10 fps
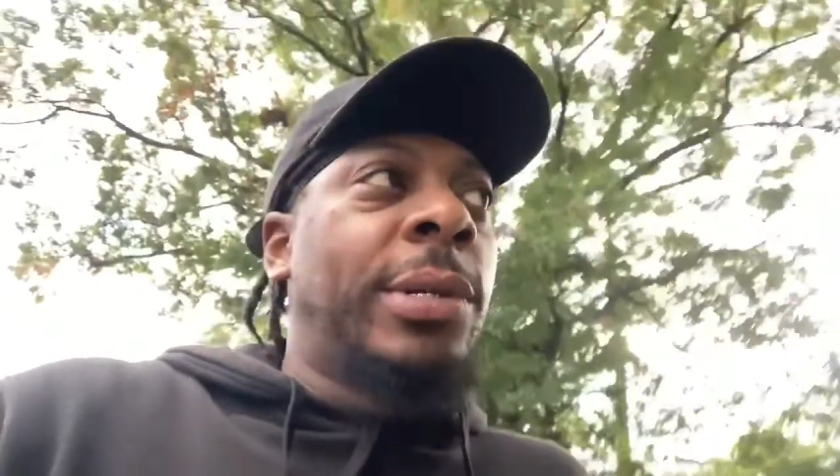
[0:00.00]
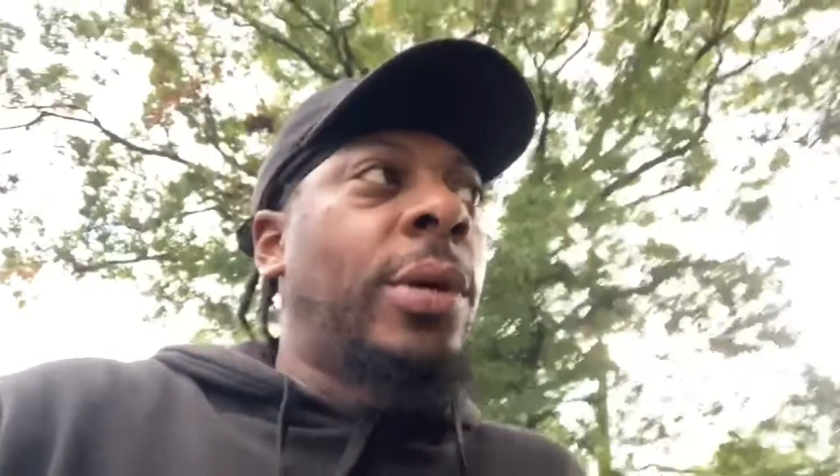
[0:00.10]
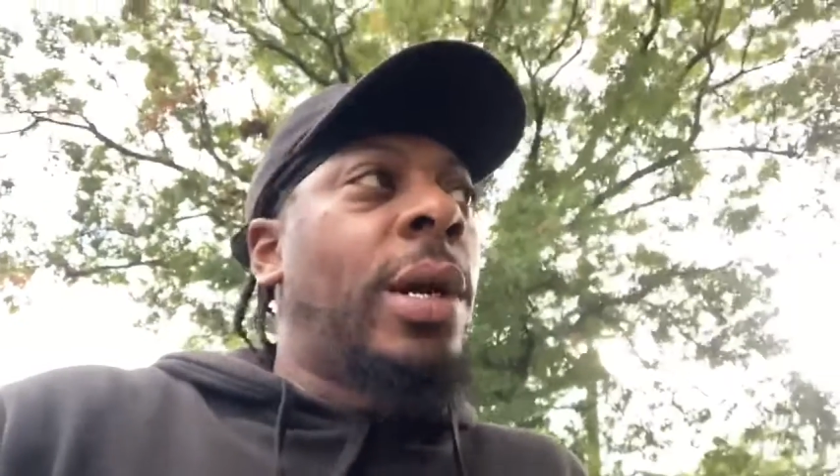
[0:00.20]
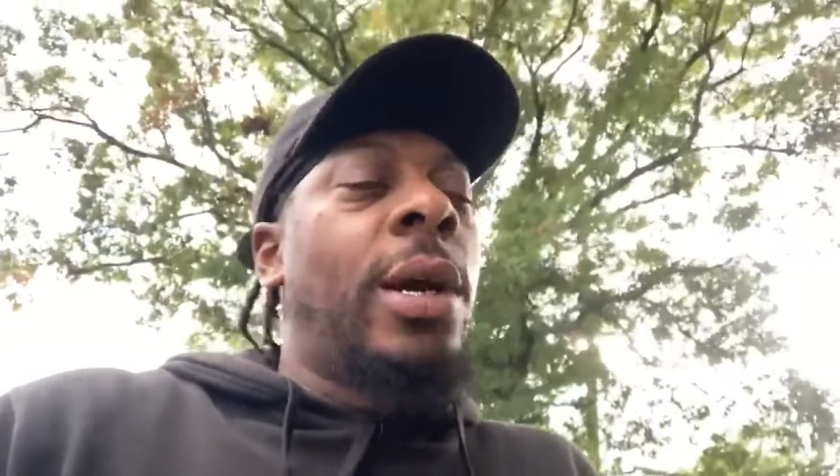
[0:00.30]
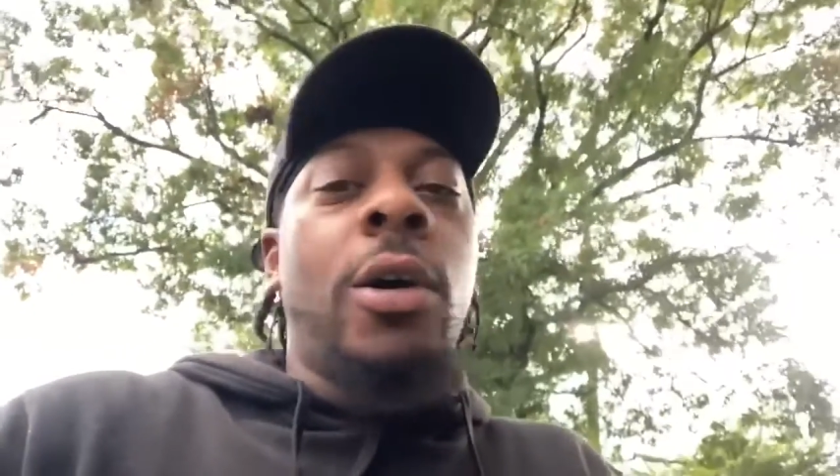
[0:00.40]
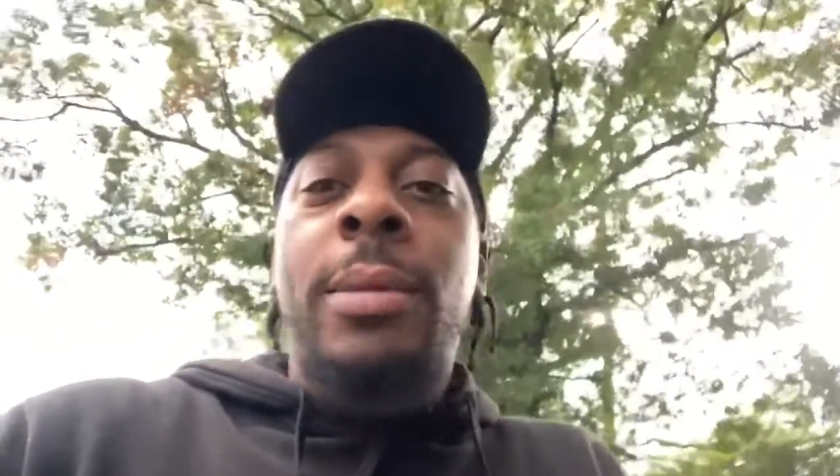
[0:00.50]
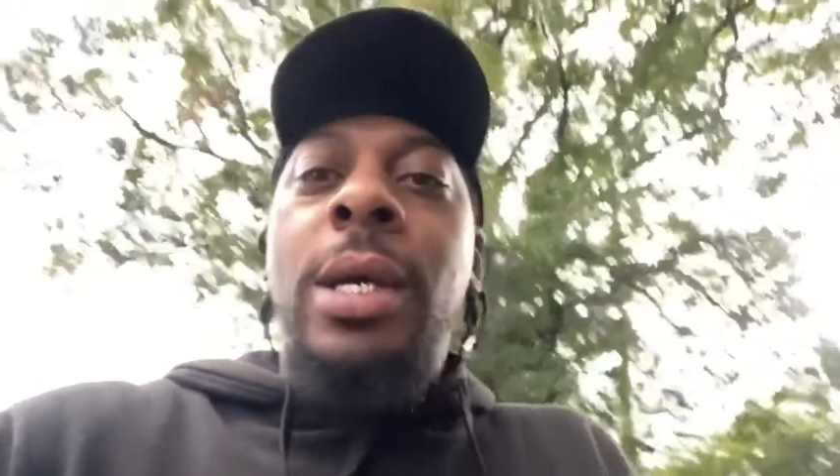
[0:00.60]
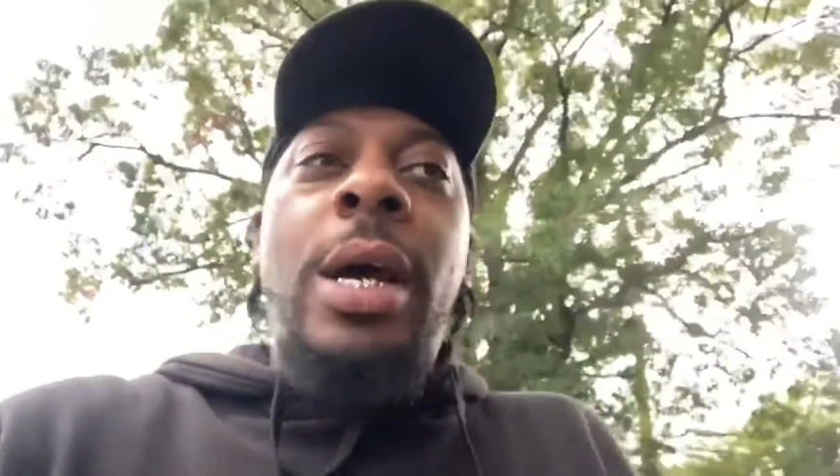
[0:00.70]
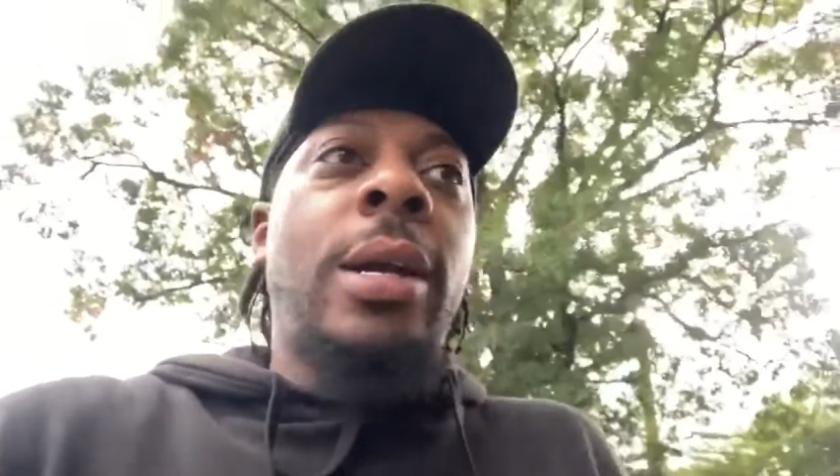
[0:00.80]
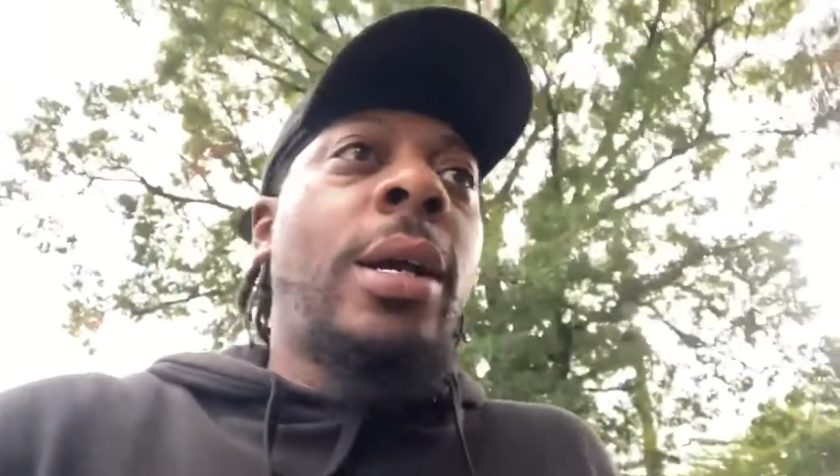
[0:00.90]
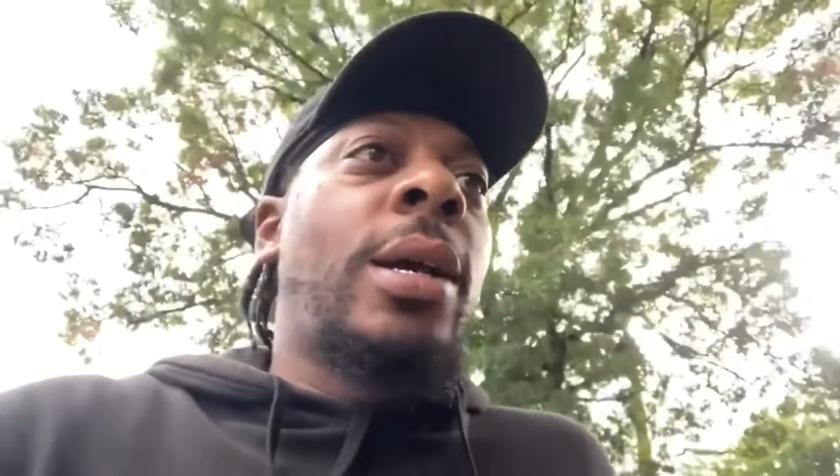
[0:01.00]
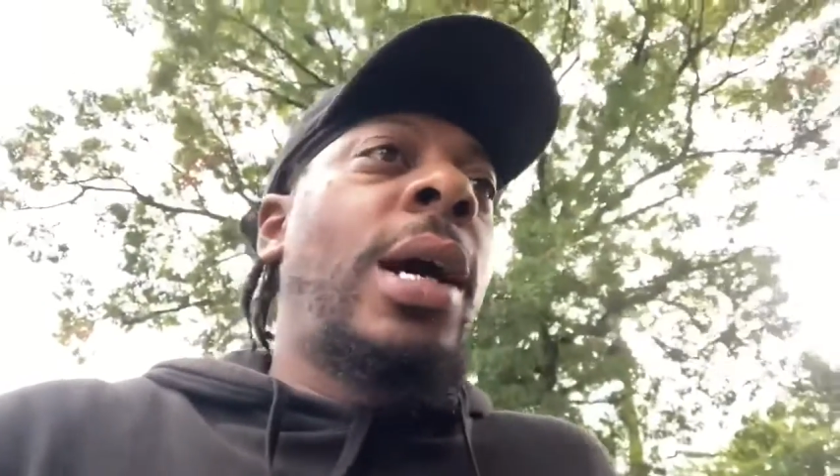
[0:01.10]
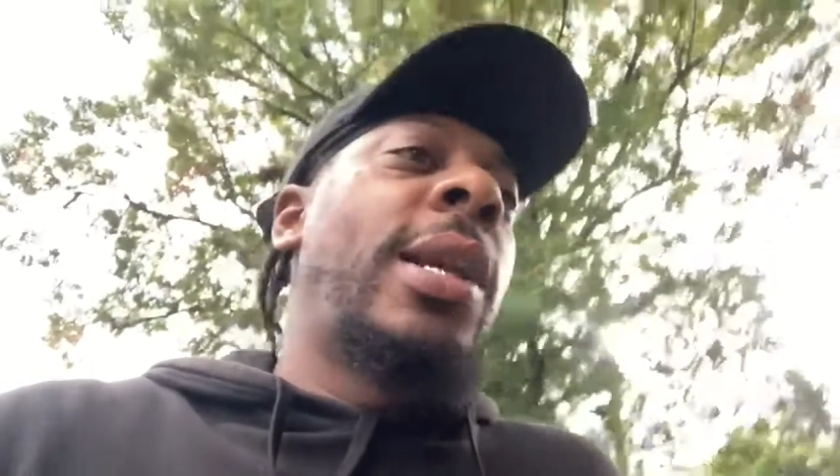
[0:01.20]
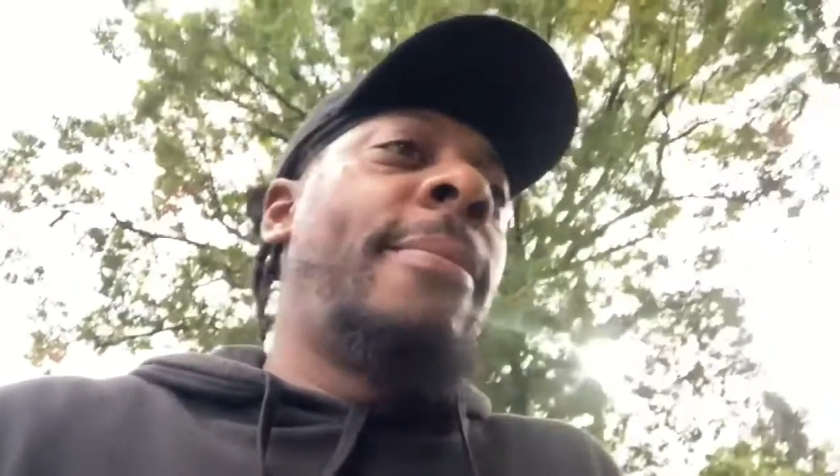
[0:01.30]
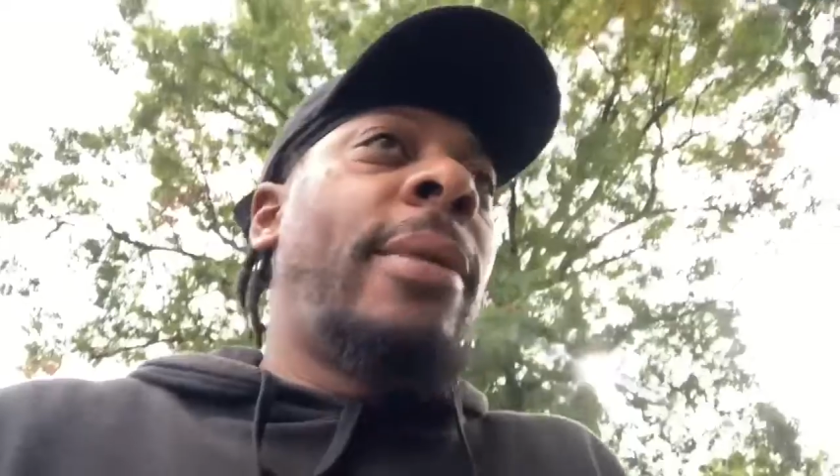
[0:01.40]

so the homie Gunna Gunna,